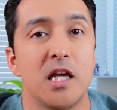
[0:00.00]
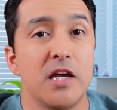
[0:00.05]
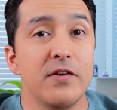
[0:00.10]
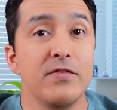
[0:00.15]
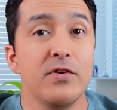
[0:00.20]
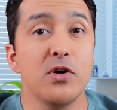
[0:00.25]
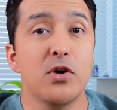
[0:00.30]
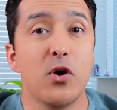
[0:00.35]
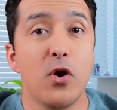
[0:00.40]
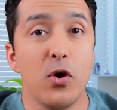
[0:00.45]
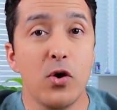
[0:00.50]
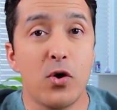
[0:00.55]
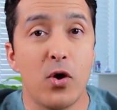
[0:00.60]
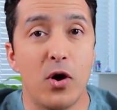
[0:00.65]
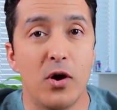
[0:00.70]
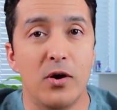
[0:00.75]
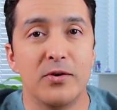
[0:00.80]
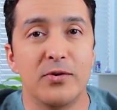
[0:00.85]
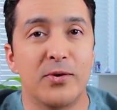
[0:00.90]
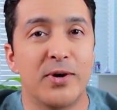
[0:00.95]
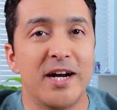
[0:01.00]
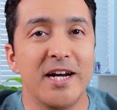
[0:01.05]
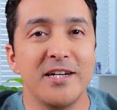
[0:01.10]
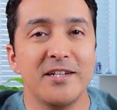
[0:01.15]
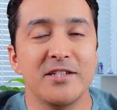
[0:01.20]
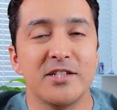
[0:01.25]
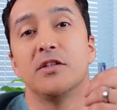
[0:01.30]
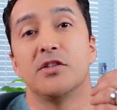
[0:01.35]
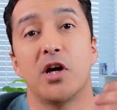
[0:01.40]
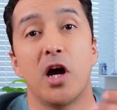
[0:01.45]
Even cocoa,
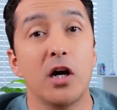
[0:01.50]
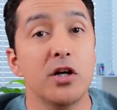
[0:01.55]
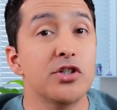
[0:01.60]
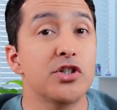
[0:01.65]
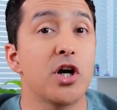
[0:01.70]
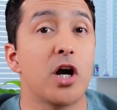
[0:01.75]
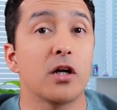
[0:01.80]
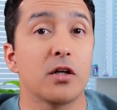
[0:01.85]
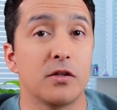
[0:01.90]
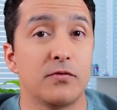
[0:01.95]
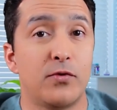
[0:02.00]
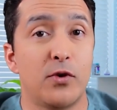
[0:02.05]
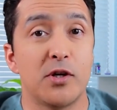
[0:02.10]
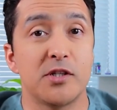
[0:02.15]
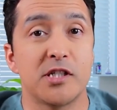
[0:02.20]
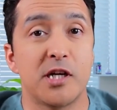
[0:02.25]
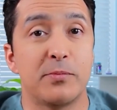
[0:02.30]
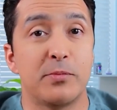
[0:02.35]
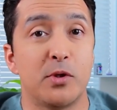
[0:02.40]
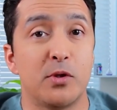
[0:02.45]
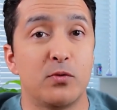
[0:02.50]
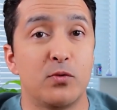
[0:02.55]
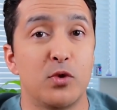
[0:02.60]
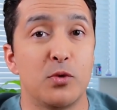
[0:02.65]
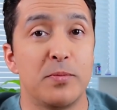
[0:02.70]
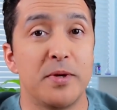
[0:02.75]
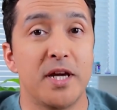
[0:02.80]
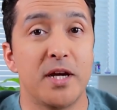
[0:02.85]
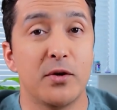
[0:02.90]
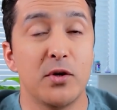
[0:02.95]
right? The dark chocolate, for example,
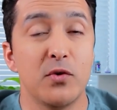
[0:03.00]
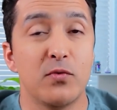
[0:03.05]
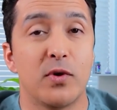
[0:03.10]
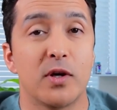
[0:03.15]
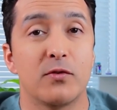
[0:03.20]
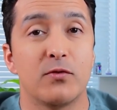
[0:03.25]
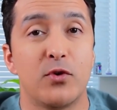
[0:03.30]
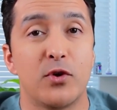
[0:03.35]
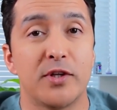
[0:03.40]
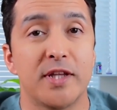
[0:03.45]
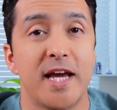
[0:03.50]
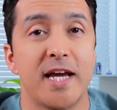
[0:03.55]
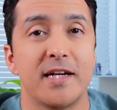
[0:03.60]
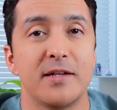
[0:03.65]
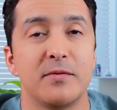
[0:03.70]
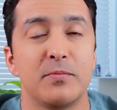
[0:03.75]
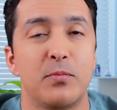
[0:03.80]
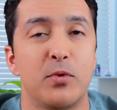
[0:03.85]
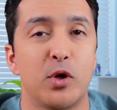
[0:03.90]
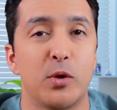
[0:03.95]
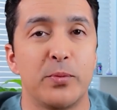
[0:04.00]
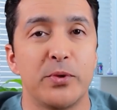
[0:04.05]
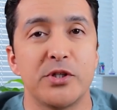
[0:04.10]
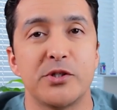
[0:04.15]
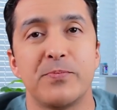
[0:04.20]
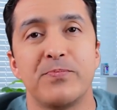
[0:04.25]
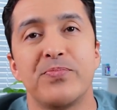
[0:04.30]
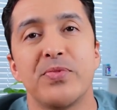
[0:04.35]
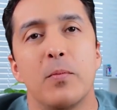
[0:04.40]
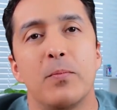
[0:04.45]
would be a good one for that
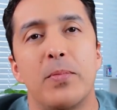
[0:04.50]
purpose.